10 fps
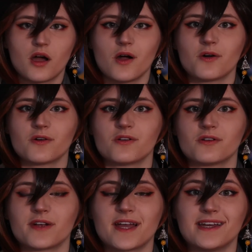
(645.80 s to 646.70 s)

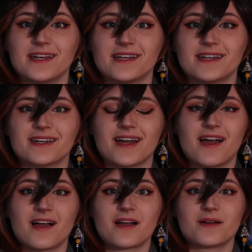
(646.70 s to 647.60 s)

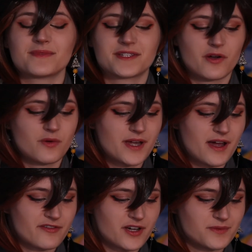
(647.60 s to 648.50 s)
Alrighty, so we
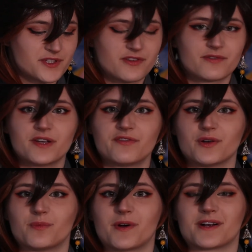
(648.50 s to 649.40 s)
have come to the
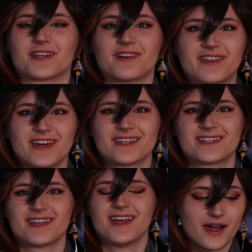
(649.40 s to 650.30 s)
review part of
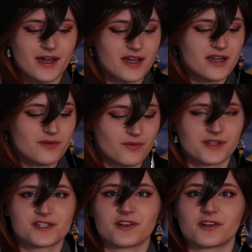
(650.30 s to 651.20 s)
this. I
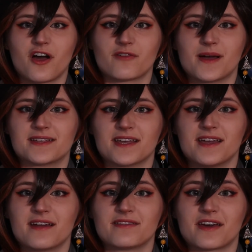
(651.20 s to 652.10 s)
want to start off by
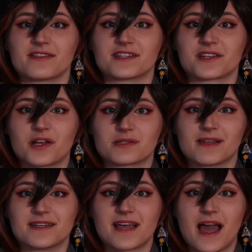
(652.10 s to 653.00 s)
saying that this
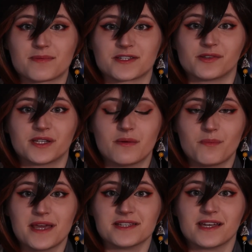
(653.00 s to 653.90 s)
cosplay is absolutely
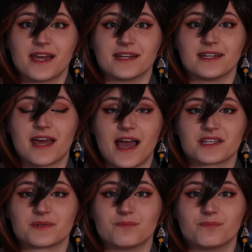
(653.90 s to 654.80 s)
amazing and
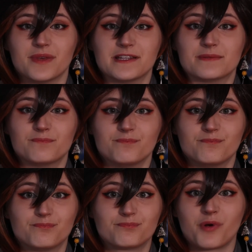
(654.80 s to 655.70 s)
it's
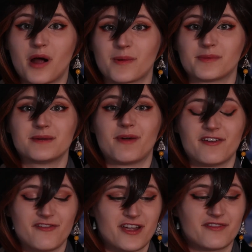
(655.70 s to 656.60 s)
probably my
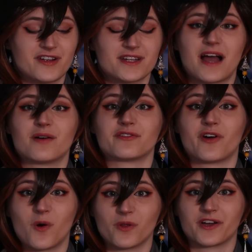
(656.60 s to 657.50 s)
favorite out of
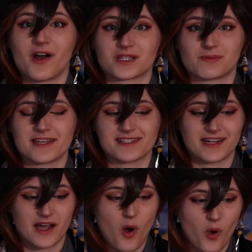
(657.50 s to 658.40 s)
all the cosplays that
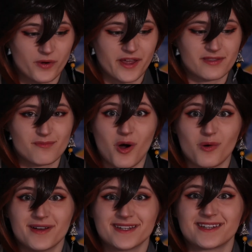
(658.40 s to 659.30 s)
I own at the
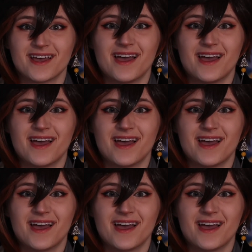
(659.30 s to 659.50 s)
moment.